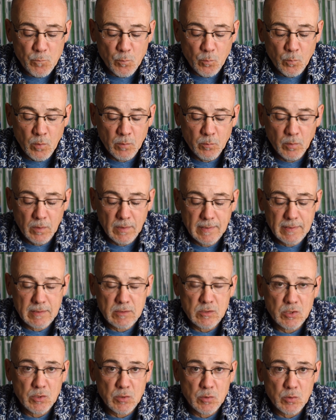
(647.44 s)
we're willing
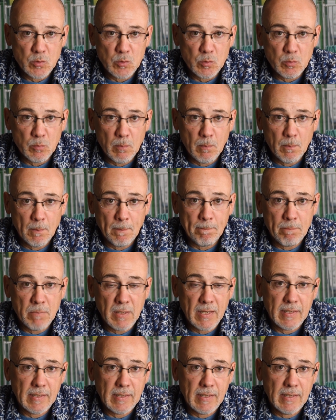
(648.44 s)
to
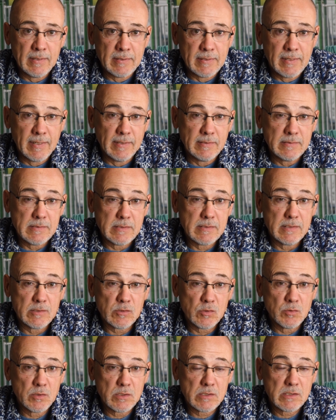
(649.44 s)
bet against
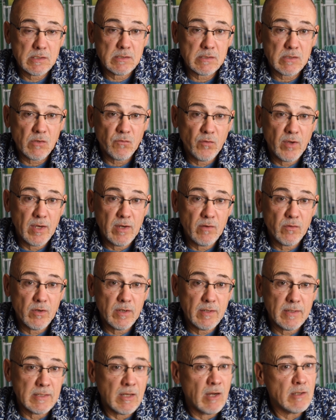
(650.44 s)
this horse as a
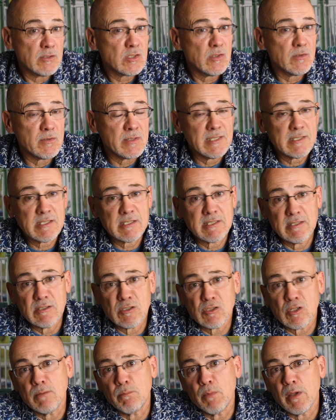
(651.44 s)
favorite. Also,
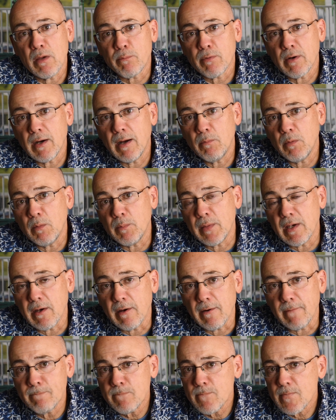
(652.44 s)
distance could be a problem
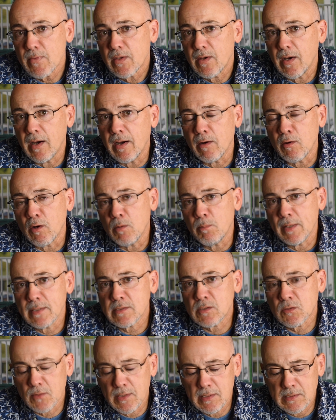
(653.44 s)
here. Her
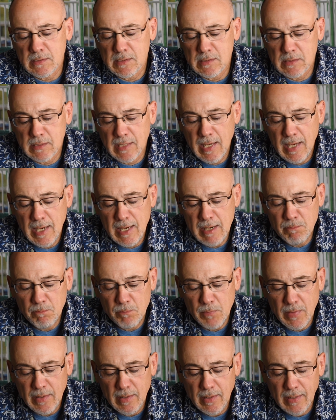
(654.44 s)
best races
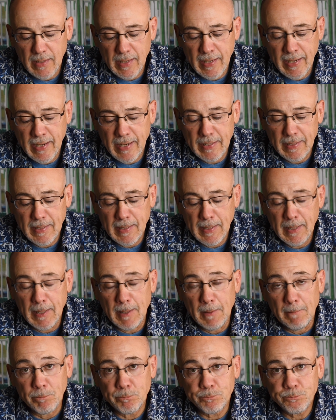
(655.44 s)
came at
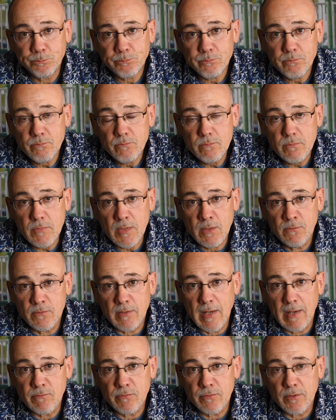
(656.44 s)

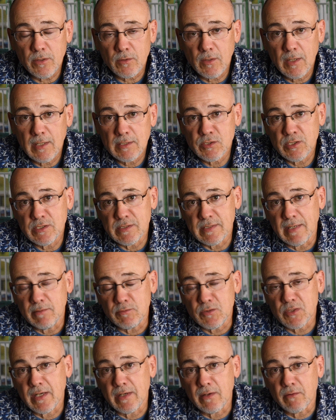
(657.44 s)
5 furlongs. She's now
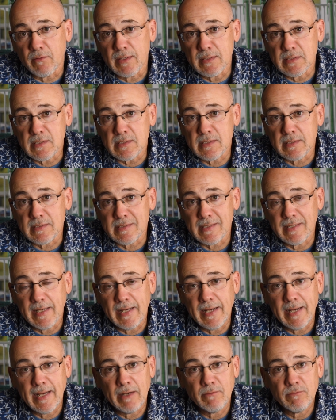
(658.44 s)
trying to run
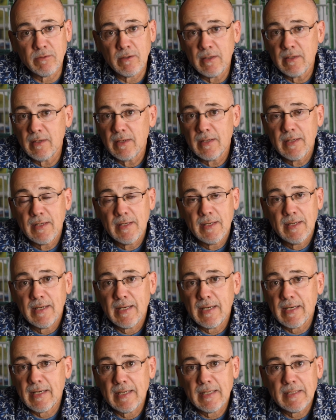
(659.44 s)
6.5.
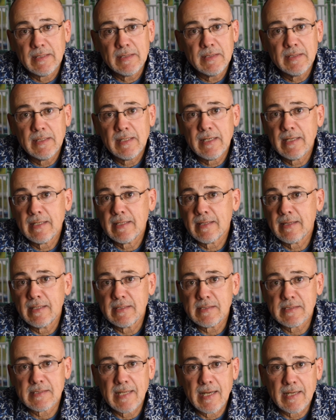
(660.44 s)
A lot of
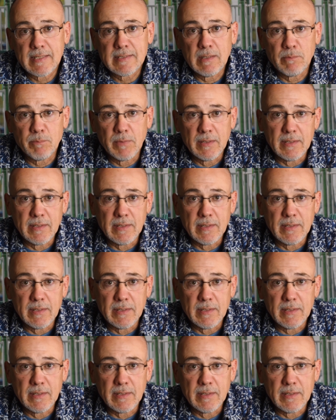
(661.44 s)
things stacked up